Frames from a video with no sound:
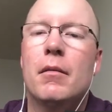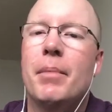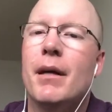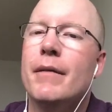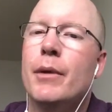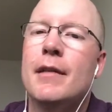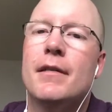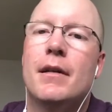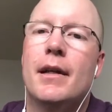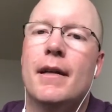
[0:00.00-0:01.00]
But when it's
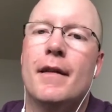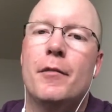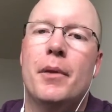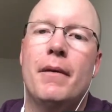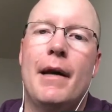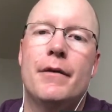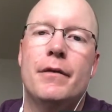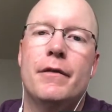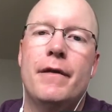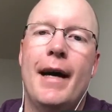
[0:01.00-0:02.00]
an article that's been around
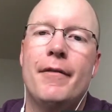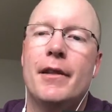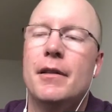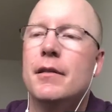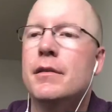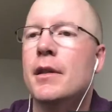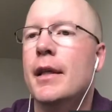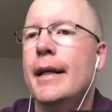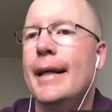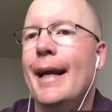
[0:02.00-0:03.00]
for 5 years
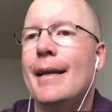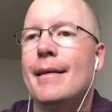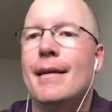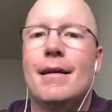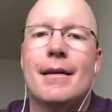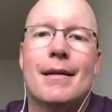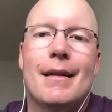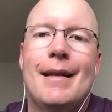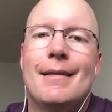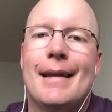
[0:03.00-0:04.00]
and the article
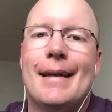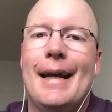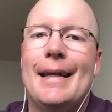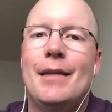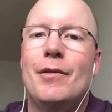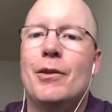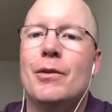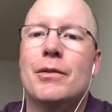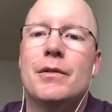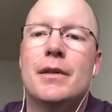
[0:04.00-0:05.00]
has like 90
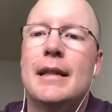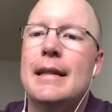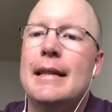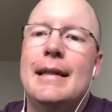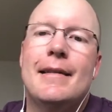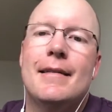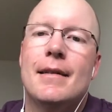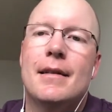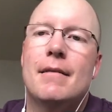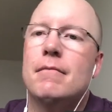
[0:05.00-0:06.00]
views, it's
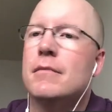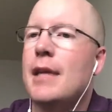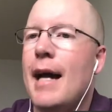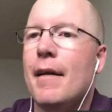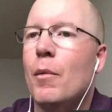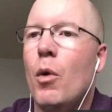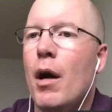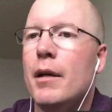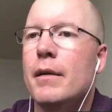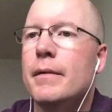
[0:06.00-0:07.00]
a dot in the
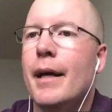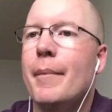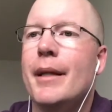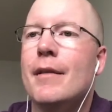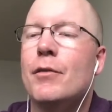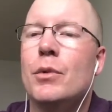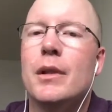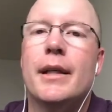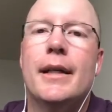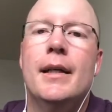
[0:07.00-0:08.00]
water. I mean, it's really,